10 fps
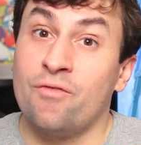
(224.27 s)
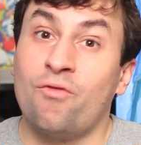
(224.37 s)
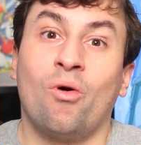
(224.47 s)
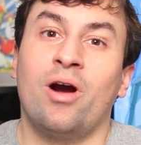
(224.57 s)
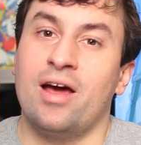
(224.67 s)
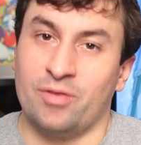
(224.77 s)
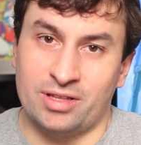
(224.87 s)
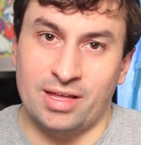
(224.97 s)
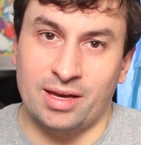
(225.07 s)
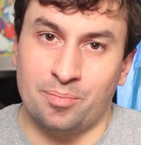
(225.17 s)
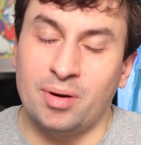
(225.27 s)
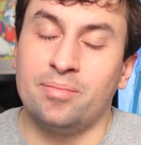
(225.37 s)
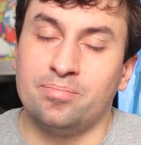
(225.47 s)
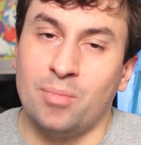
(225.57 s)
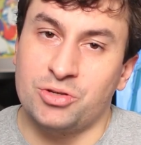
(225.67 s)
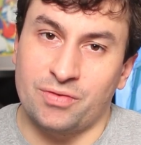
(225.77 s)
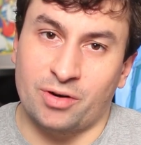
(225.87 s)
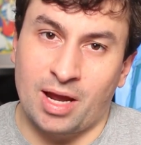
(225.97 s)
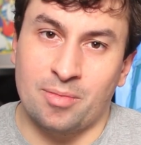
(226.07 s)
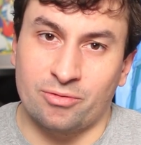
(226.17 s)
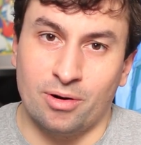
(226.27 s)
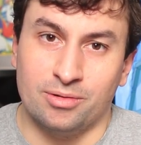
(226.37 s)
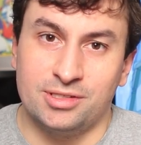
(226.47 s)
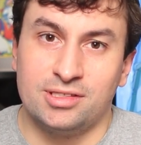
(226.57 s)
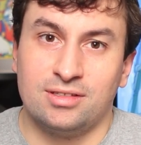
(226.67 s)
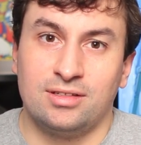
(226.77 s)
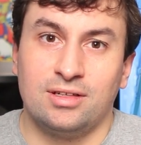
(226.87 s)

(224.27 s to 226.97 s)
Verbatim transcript: for everything, but mostly for Game of Thrones.